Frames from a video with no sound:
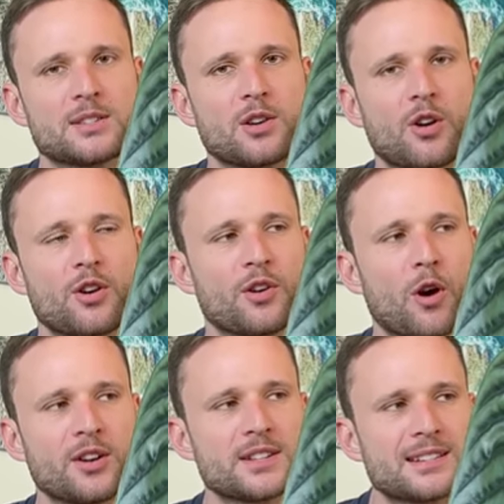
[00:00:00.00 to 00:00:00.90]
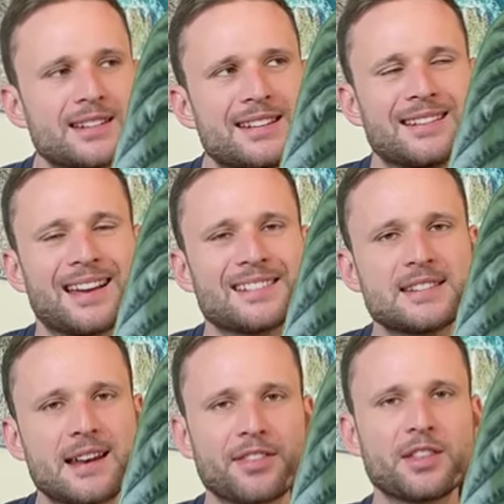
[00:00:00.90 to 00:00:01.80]
So honestly, there is
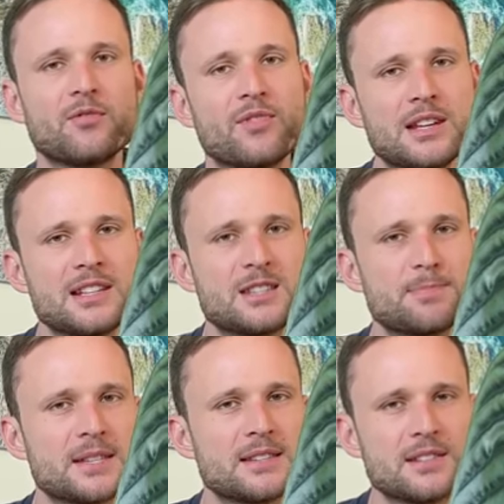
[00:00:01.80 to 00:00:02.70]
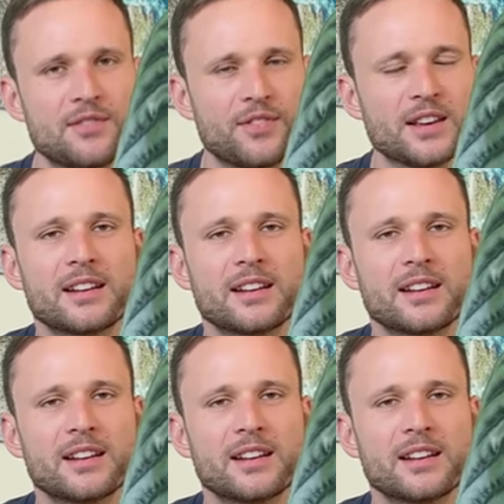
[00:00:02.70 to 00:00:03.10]
nothing really specific